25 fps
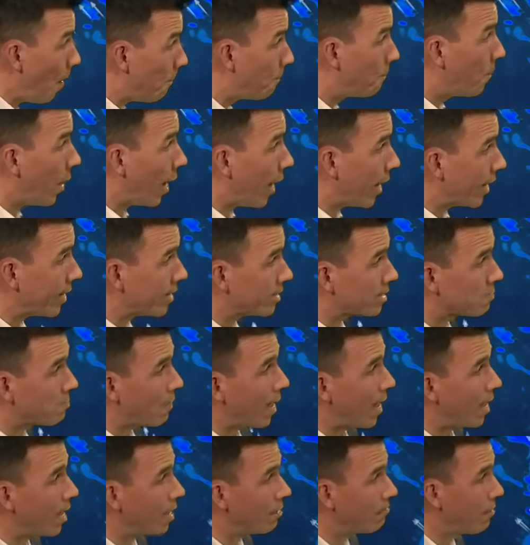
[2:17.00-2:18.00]
by a
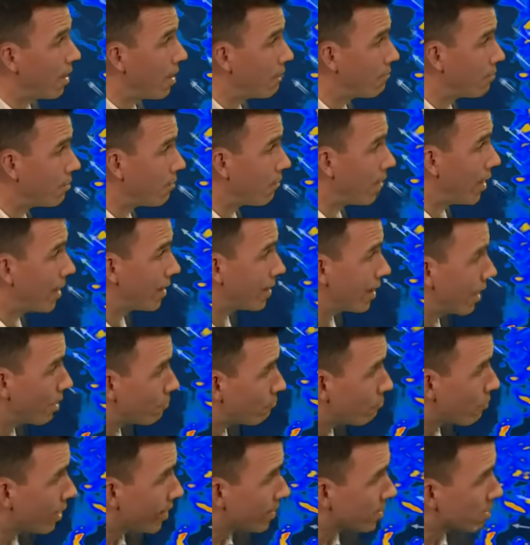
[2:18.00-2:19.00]
spell of heavy rain, that
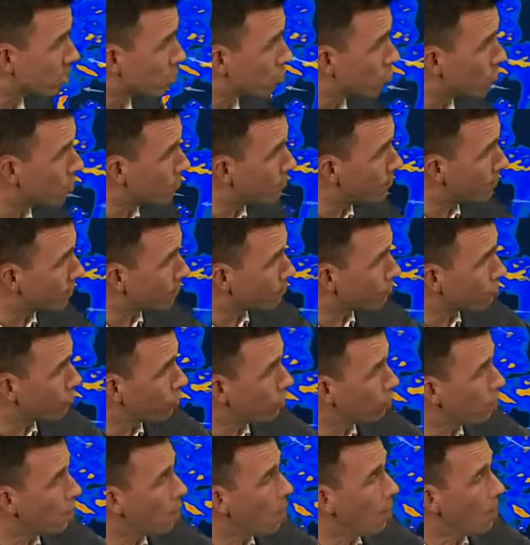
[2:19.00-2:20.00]
rain sweeping
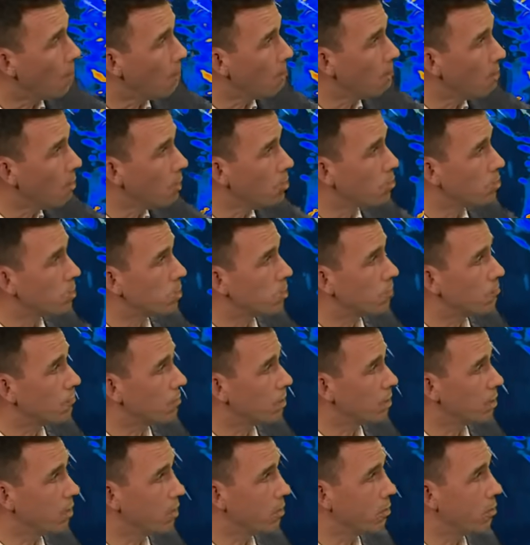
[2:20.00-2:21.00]
through most of
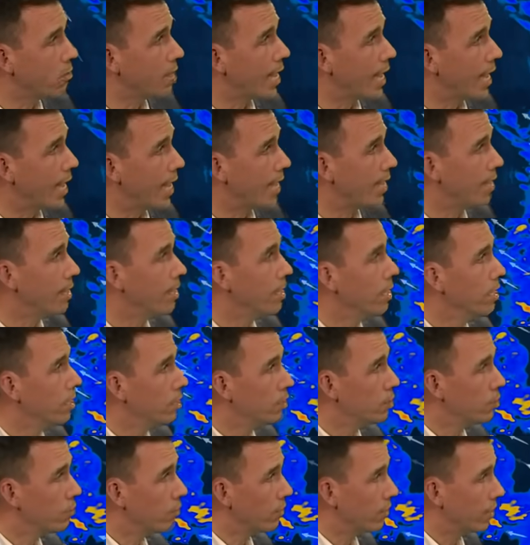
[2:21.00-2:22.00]
the UK
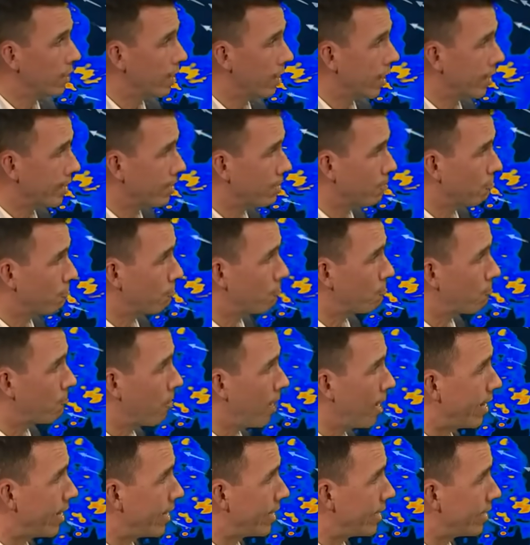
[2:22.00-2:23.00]
during the night on
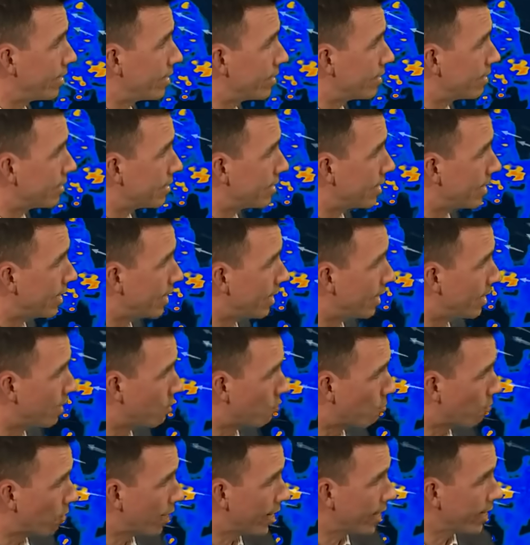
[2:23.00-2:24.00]
Friday. You can see here the
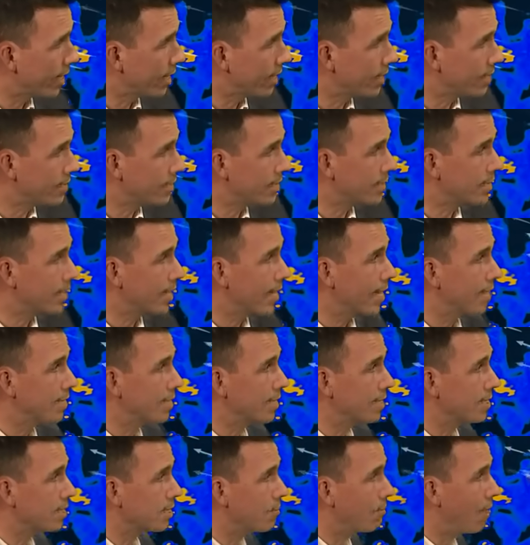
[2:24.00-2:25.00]
bright colours
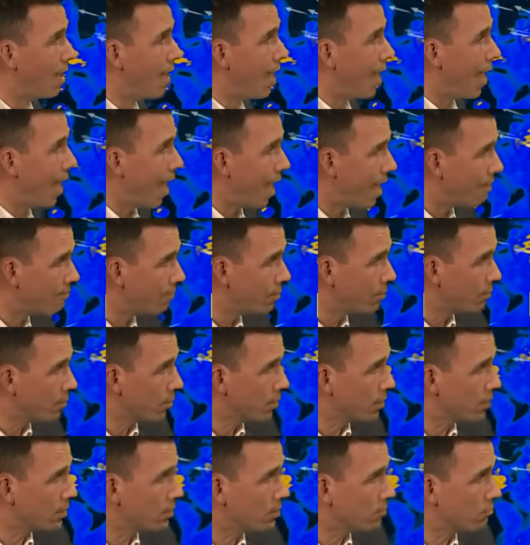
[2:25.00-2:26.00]
indicating some heavy
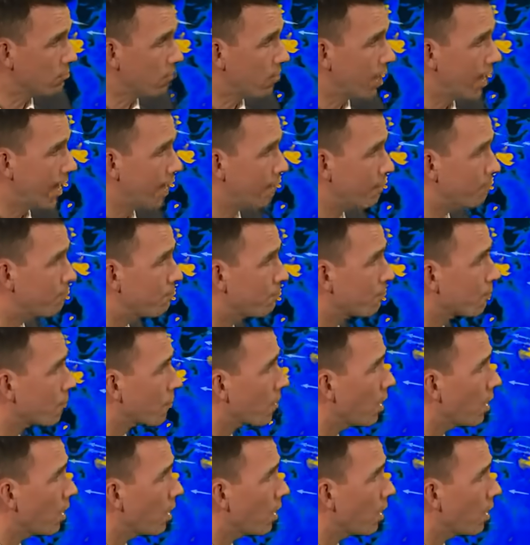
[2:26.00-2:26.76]
bursts of rain.